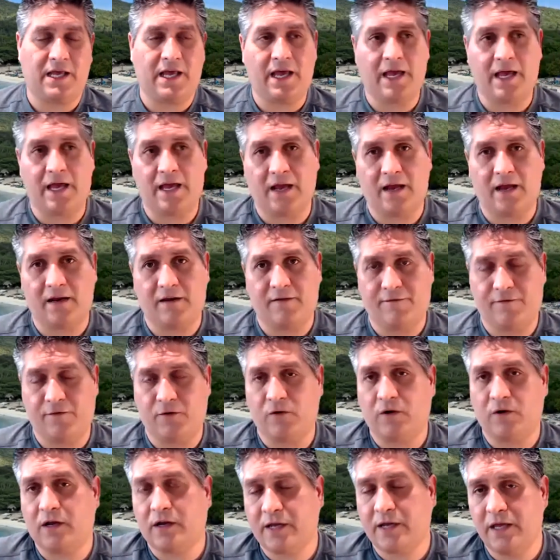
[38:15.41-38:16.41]
And if you're
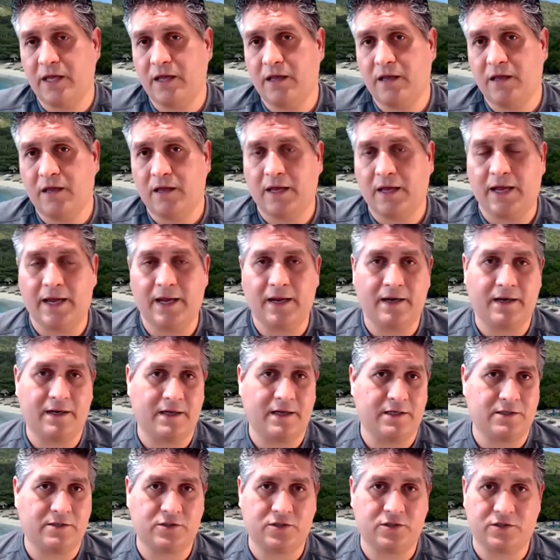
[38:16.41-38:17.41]
lucky and
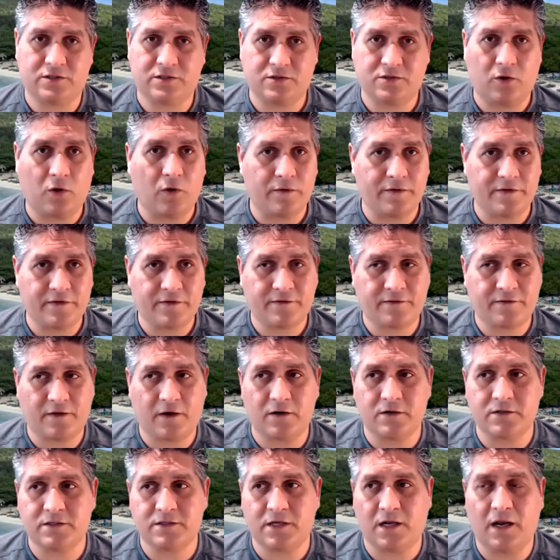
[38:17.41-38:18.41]
it just all the
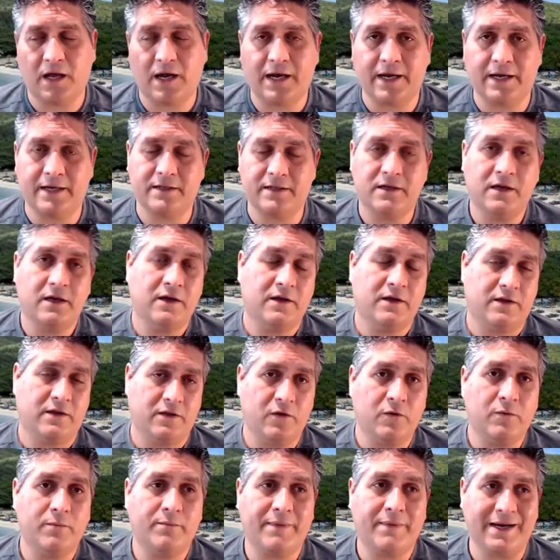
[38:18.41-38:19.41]
stars align,
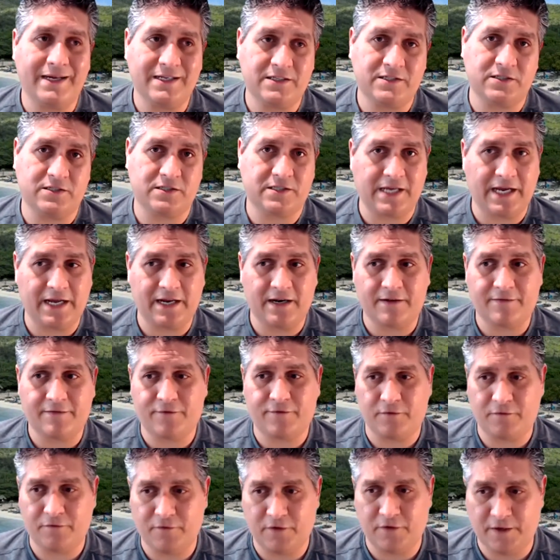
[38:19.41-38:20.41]
you might just get it
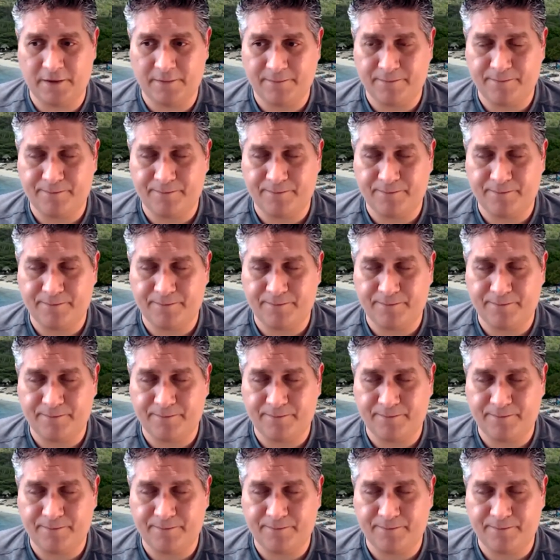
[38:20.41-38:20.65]
for free.